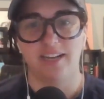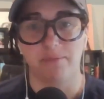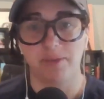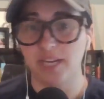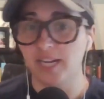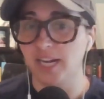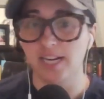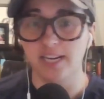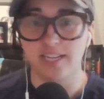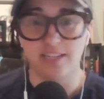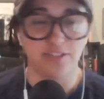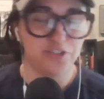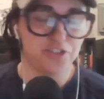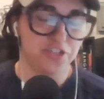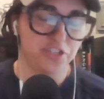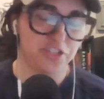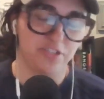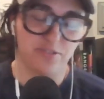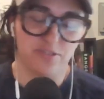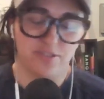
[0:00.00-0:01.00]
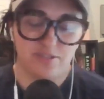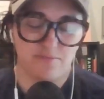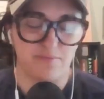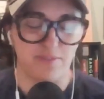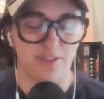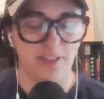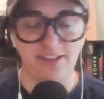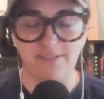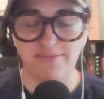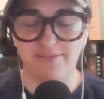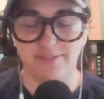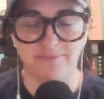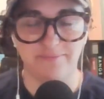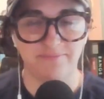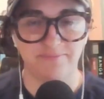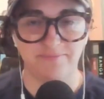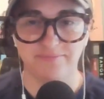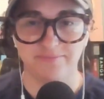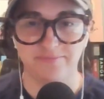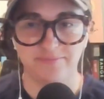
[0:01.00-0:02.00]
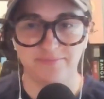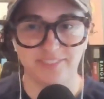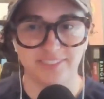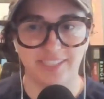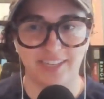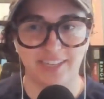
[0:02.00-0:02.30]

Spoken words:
Canadian Jews, we love them. So.